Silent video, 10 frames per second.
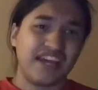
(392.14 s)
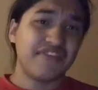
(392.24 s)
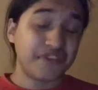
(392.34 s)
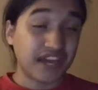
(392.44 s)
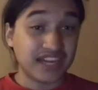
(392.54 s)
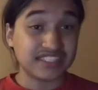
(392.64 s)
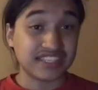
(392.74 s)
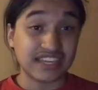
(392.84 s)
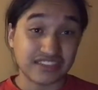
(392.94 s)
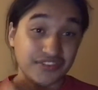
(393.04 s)
if you guys
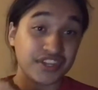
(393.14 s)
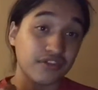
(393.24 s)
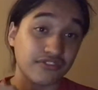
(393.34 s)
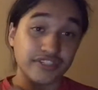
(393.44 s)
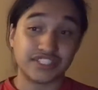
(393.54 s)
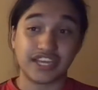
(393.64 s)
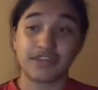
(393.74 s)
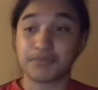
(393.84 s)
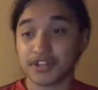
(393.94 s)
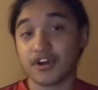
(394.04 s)
like the video, of course,
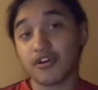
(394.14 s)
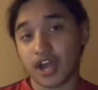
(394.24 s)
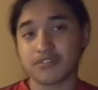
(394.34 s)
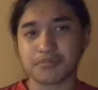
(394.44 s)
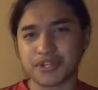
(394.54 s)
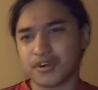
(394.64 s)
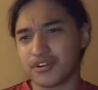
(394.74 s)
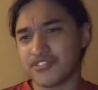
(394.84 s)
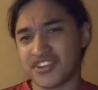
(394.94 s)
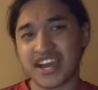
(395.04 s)
like below, comment below
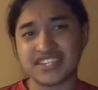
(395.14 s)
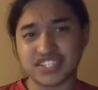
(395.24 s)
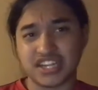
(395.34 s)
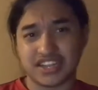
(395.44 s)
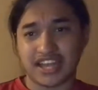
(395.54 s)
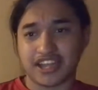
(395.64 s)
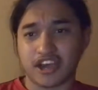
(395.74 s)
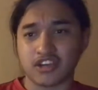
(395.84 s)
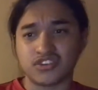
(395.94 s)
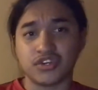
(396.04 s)
if you guys like
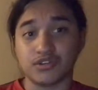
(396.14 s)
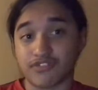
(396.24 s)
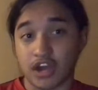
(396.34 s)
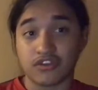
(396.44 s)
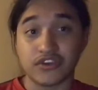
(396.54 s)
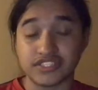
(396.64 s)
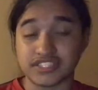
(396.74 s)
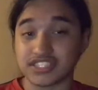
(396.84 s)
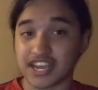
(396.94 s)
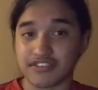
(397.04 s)
Kagerō. If Kagerō
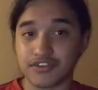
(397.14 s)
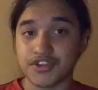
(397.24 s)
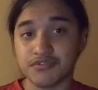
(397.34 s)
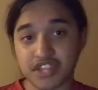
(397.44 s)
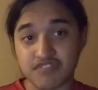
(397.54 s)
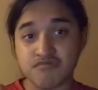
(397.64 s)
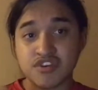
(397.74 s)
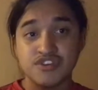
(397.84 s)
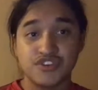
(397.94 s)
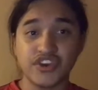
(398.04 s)
is the deck for you, then
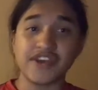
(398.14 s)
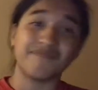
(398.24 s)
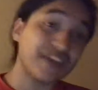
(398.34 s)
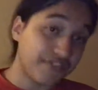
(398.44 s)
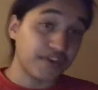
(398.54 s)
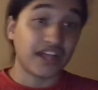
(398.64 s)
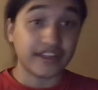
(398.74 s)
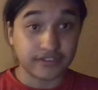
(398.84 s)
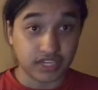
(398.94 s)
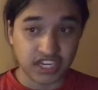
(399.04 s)
great. If you
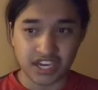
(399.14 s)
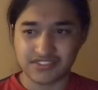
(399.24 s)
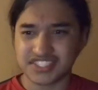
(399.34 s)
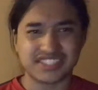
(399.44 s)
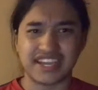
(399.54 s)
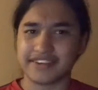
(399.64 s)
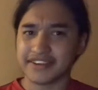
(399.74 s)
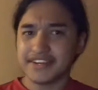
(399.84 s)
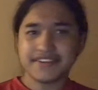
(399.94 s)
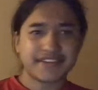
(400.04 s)
like just like
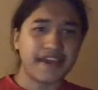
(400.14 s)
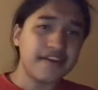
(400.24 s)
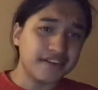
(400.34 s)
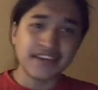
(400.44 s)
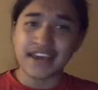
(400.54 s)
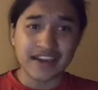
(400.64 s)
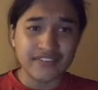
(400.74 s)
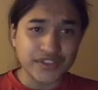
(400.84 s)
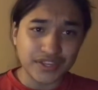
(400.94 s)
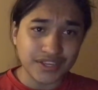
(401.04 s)
killing
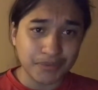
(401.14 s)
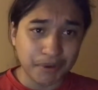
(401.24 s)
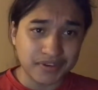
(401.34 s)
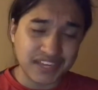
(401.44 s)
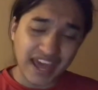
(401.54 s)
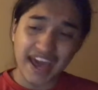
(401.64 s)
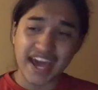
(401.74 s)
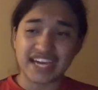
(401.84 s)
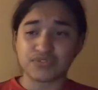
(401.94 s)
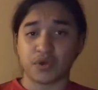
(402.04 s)
everything your opponent
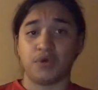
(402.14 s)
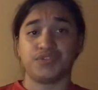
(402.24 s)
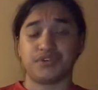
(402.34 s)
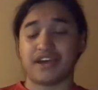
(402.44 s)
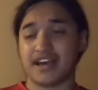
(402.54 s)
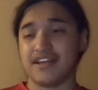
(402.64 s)
has, or also